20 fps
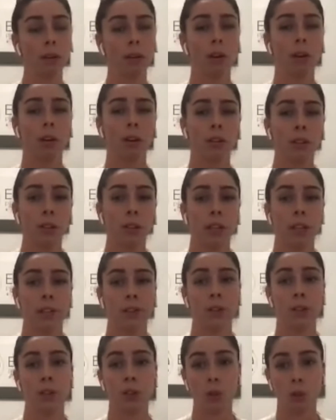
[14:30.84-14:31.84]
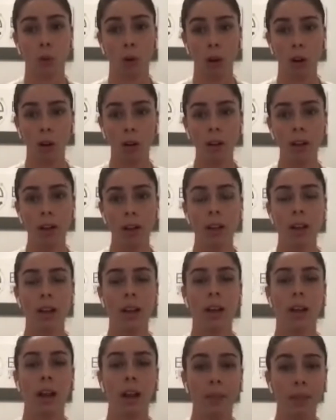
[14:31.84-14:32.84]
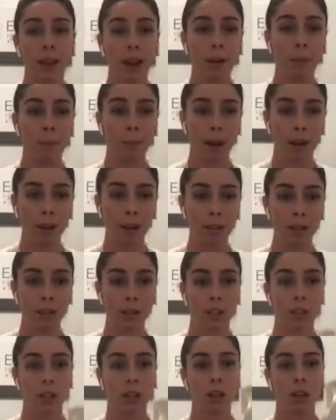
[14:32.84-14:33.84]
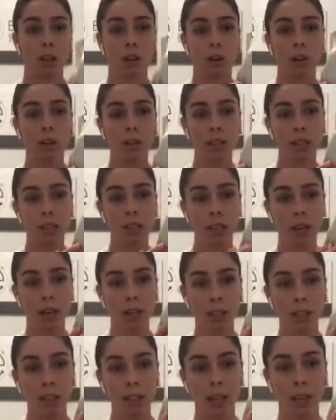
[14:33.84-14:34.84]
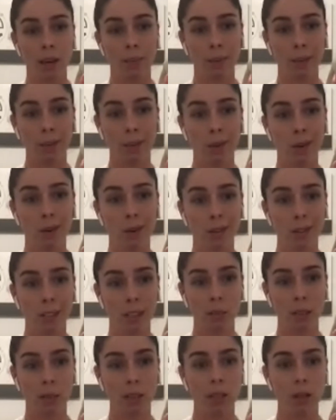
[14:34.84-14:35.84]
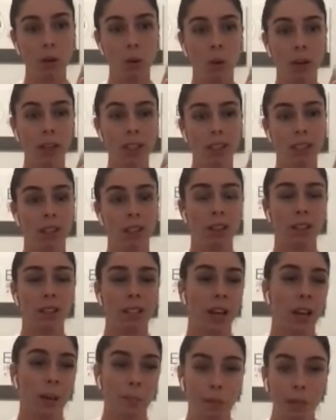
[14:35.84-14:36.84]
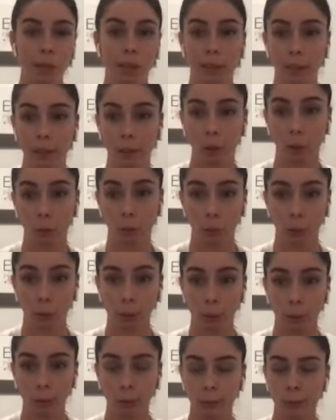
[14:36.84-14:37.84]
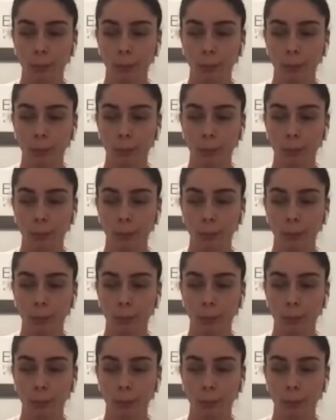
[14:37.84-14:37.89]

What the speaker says: aren't as strong, and that balance causes that kneecap not to be quite in its happy little groove.